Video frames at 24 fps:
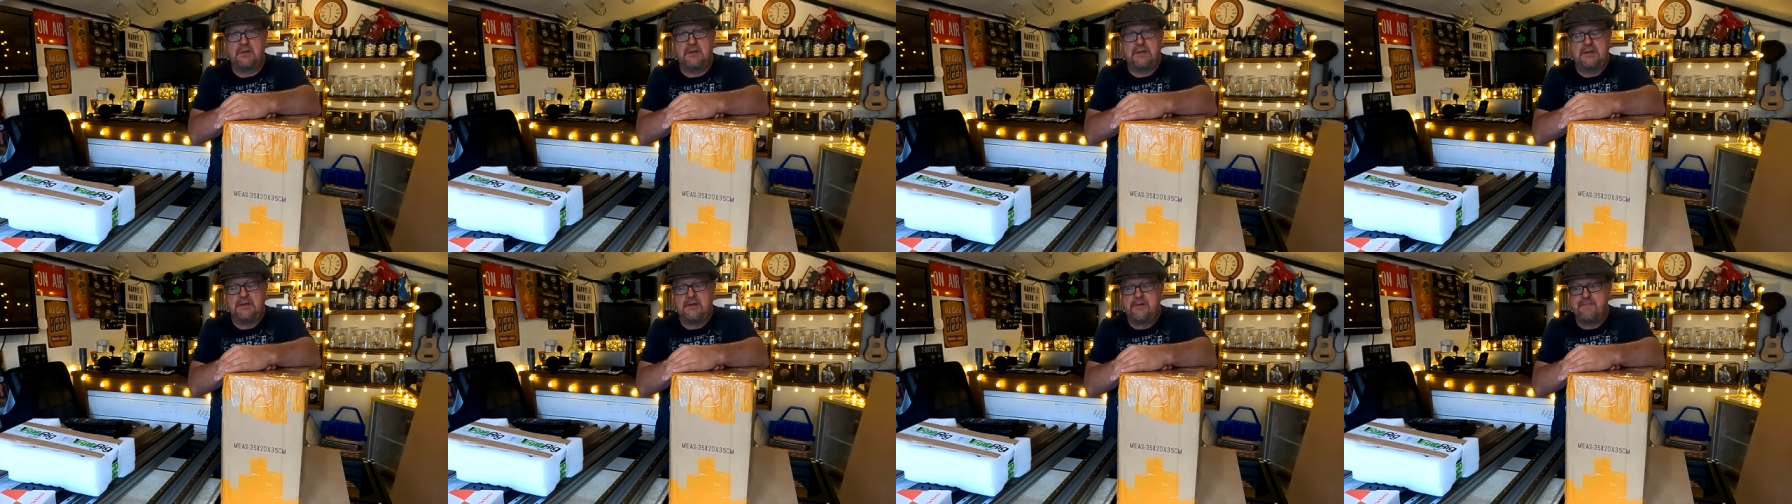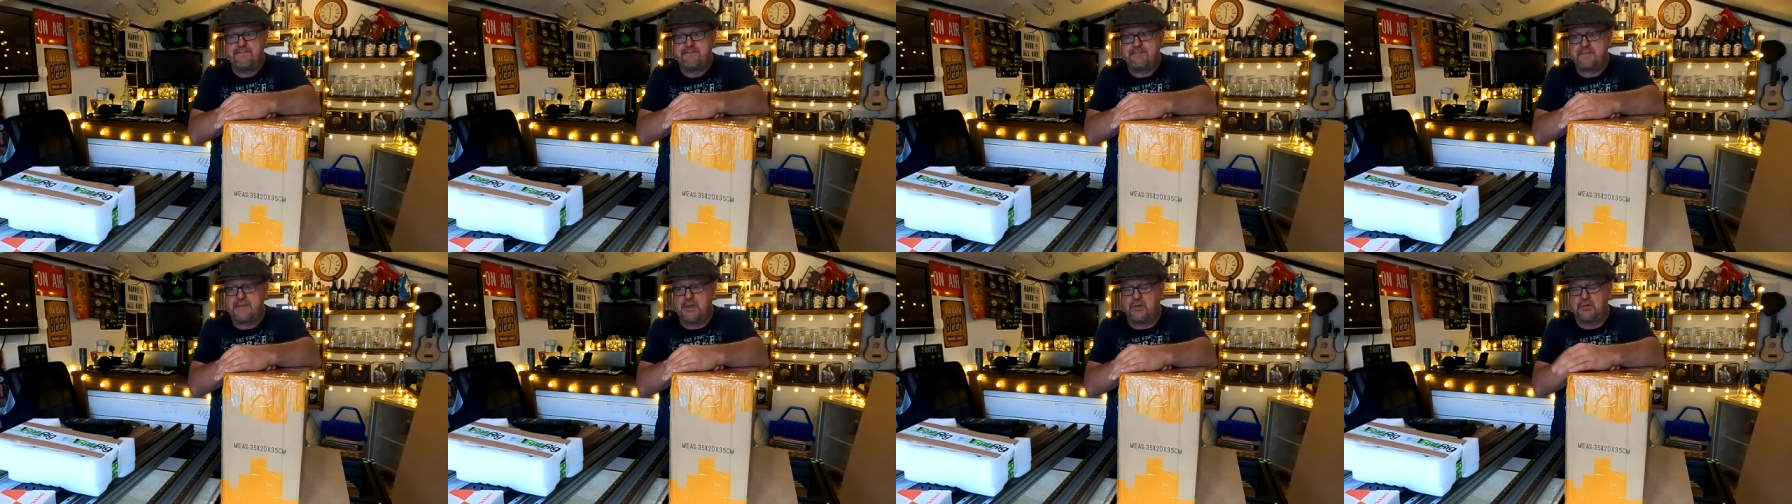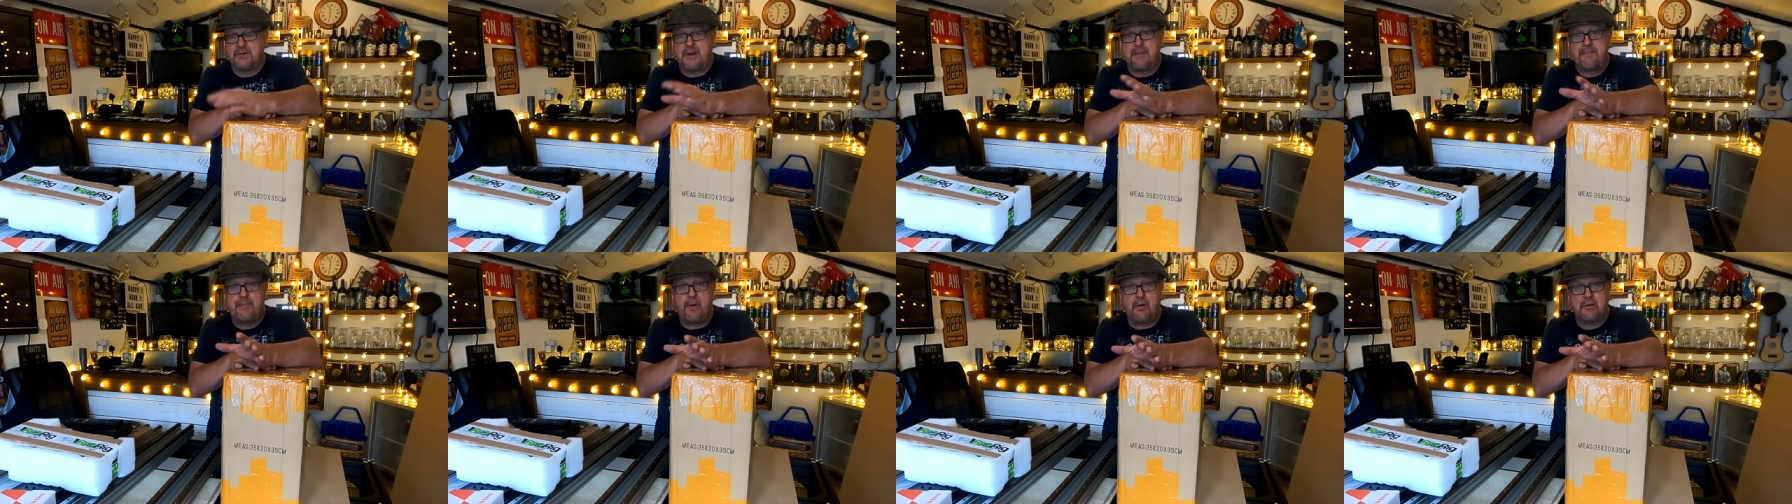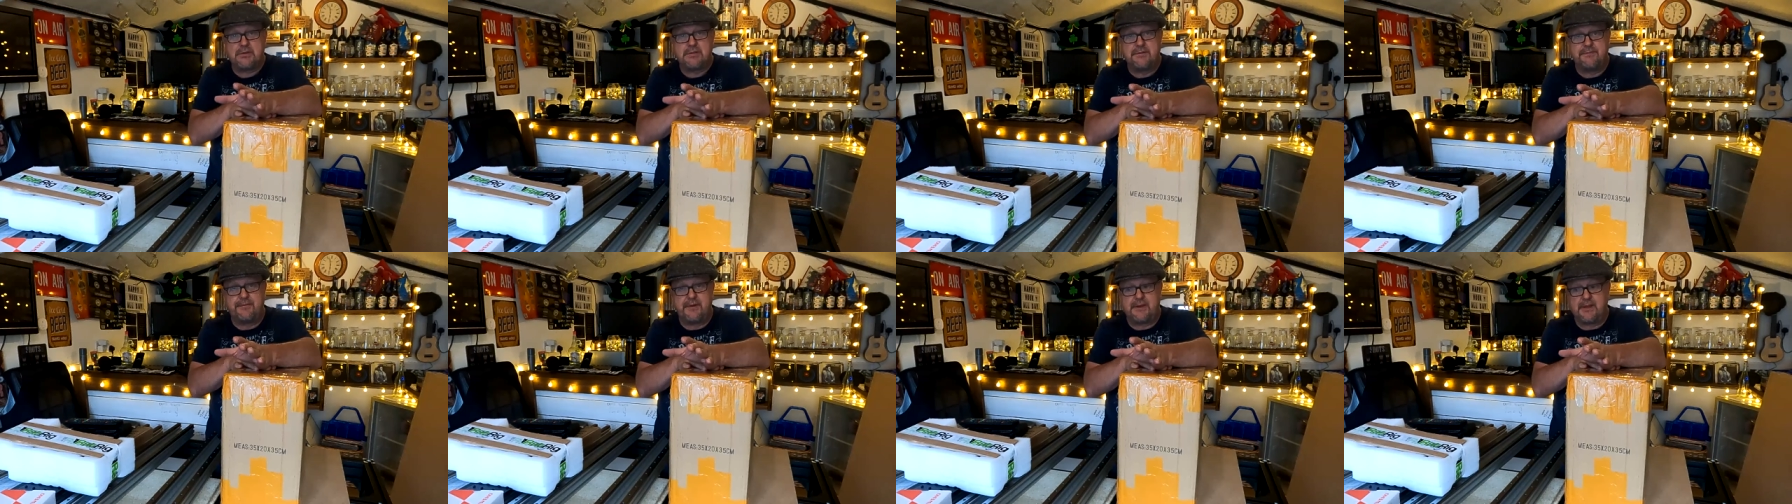um, it was an
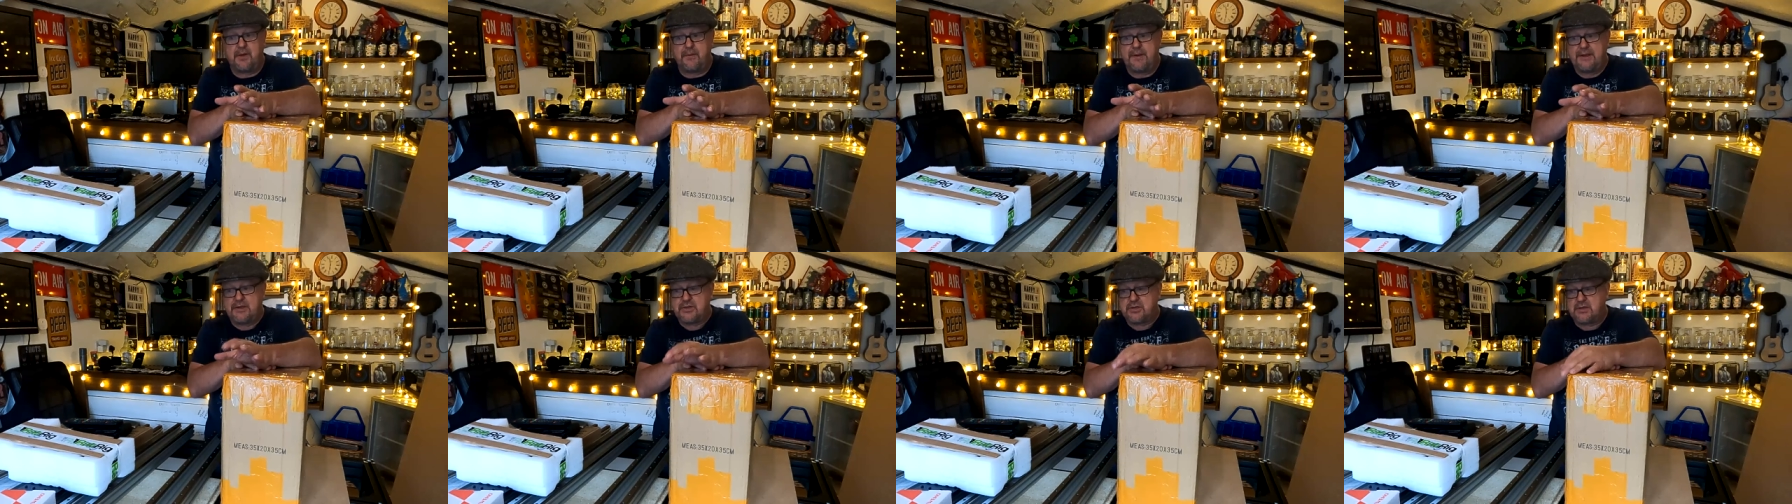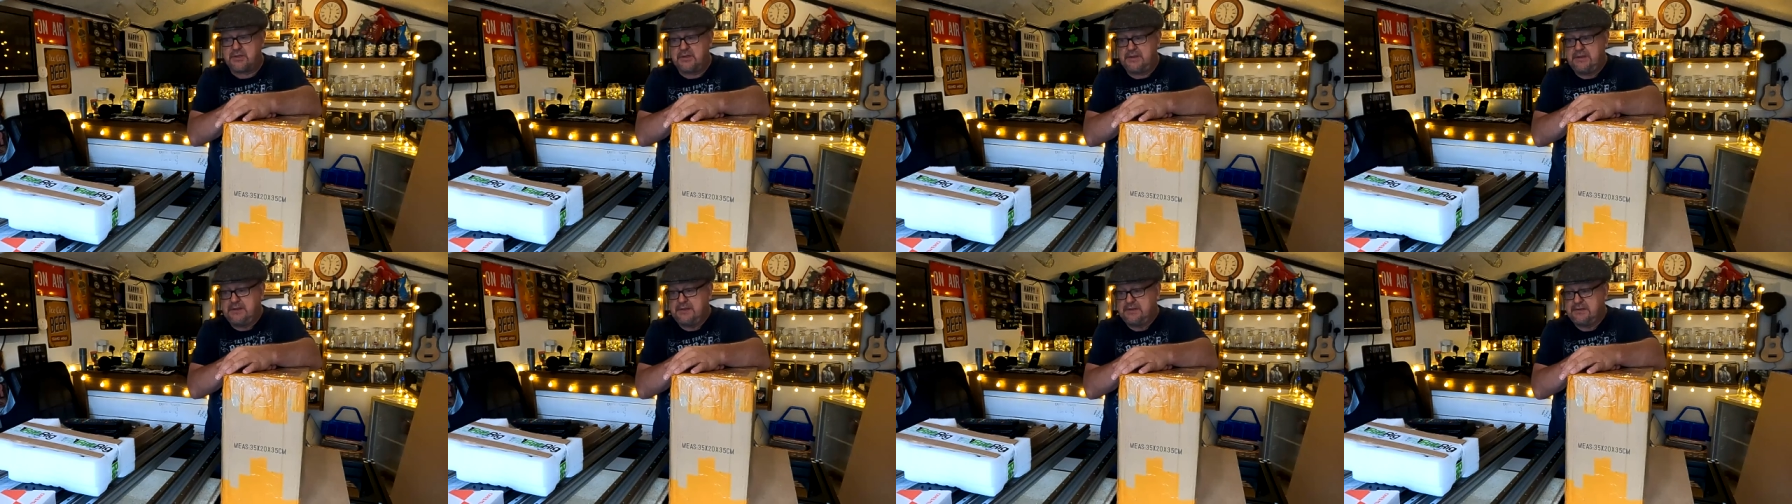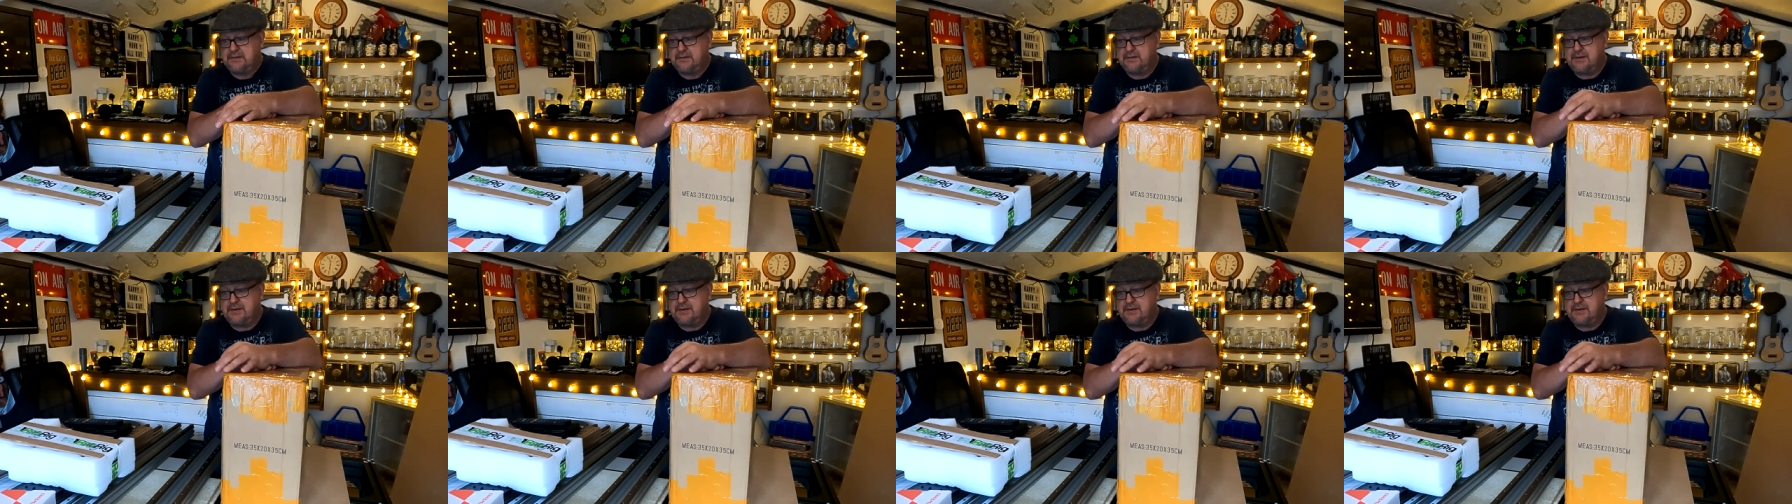unboxing video actually,